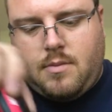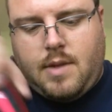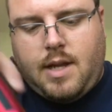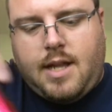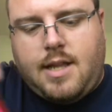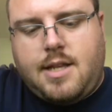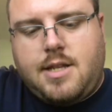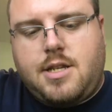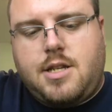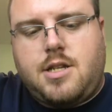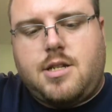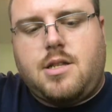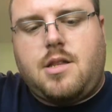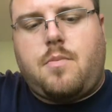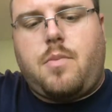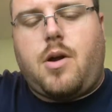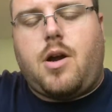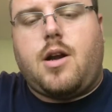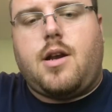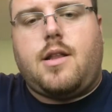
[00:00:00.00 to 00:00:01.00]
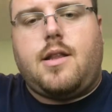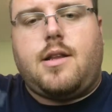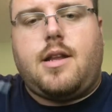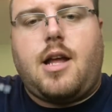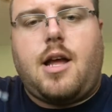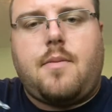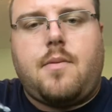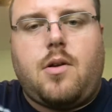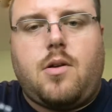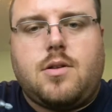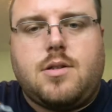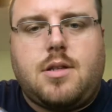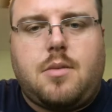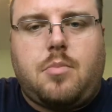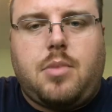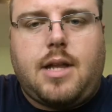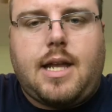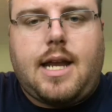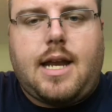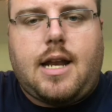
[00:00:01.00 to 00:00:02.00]
And this is just the part on the top that holds the
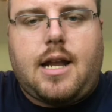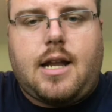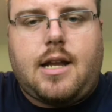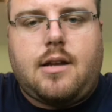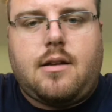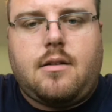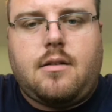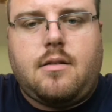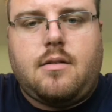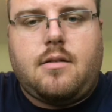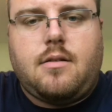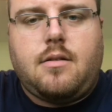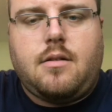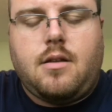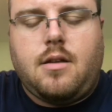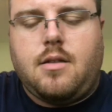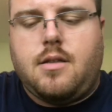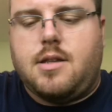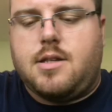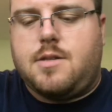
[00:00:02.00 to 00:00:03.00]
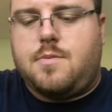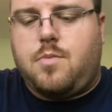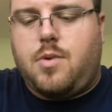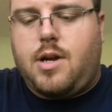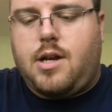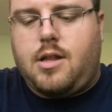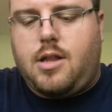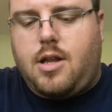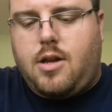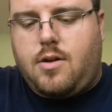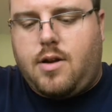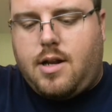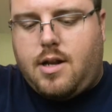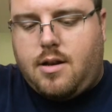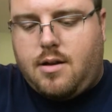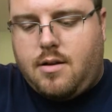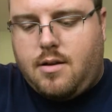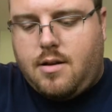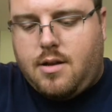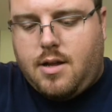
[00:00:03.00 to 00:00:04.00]
blade on. The spring loaded.
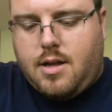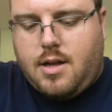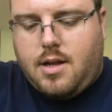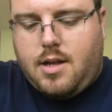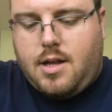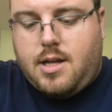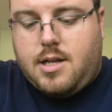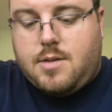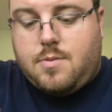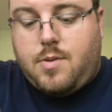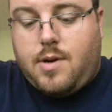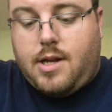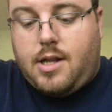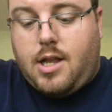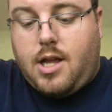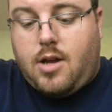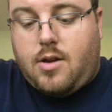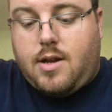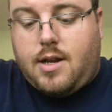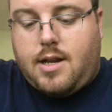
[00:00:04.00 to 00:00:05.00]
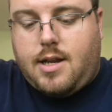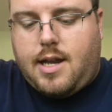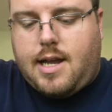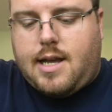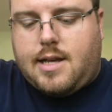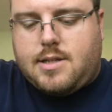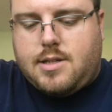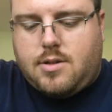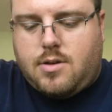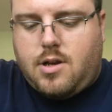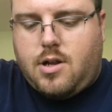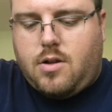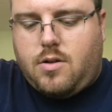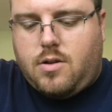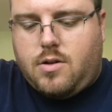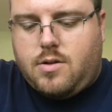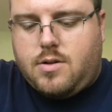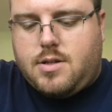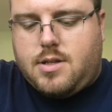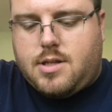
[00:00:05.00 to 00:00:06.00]
Spring loaded, yeah, so
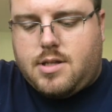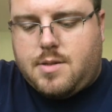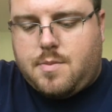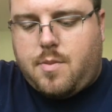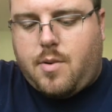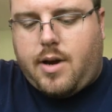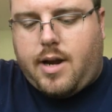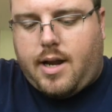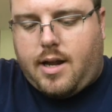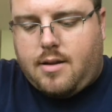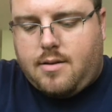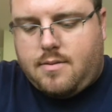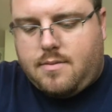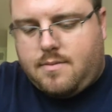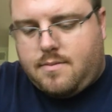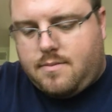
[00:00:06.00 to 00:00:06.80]
don't lose the spring.